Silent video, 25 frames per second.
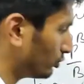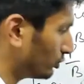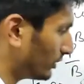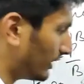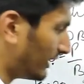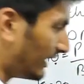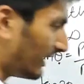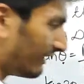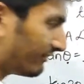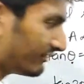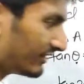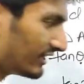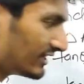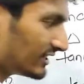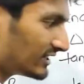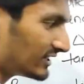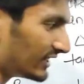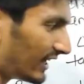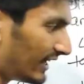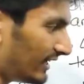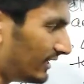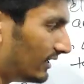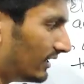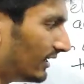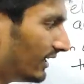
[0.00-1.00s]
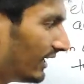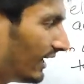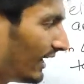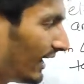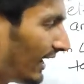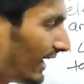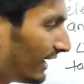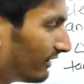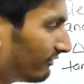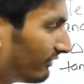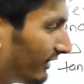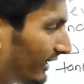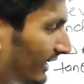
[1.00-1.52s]
to the left hand side,
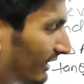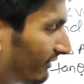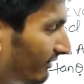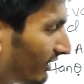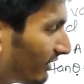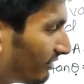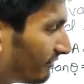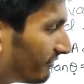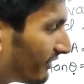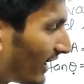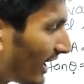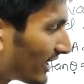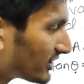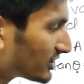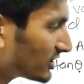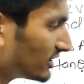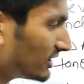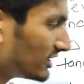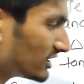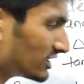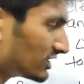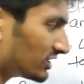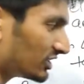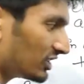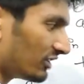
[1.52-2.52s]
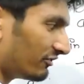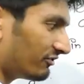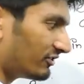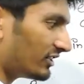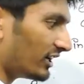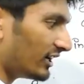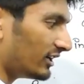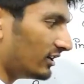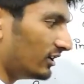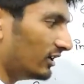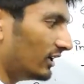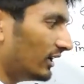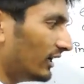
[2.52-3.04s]
and whenever fraction is
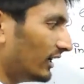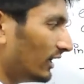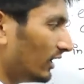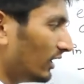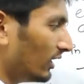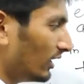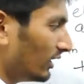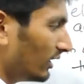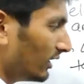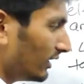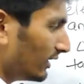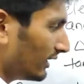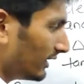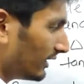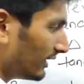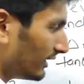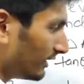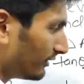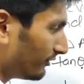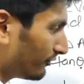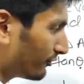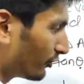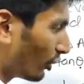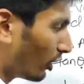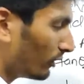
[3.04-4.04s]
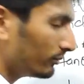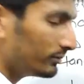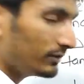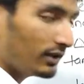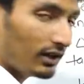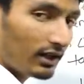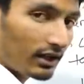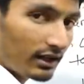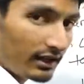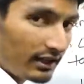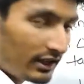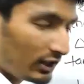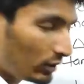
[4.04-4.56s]
shifted from
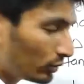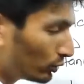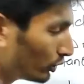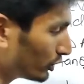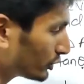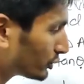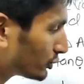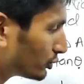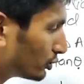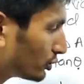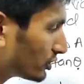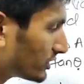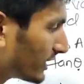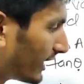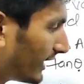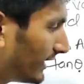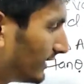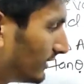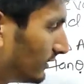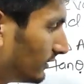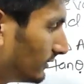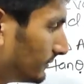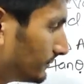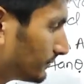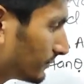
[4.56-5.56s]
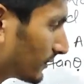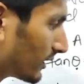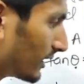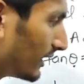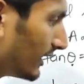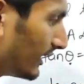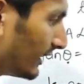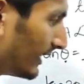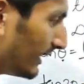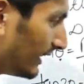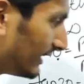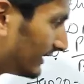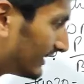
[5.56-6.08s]
the equals to sign,
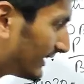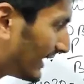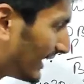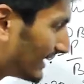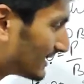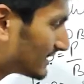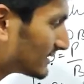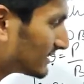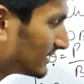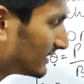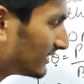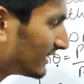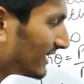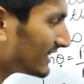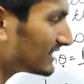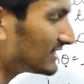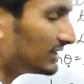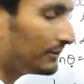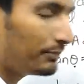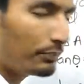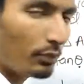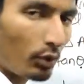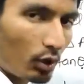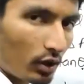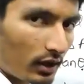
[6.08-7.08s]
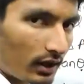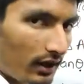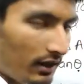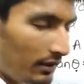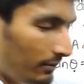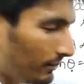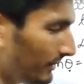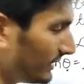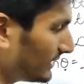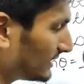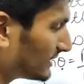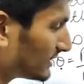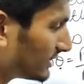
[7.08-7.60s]
it gets reciprocal,
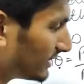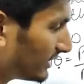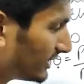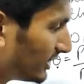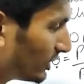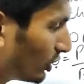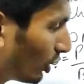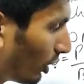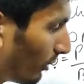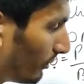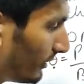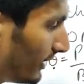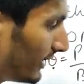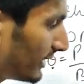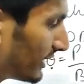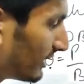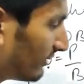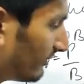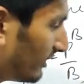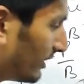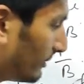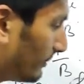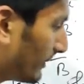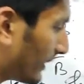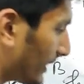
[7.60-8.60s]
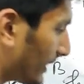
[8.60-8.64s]
means denominator will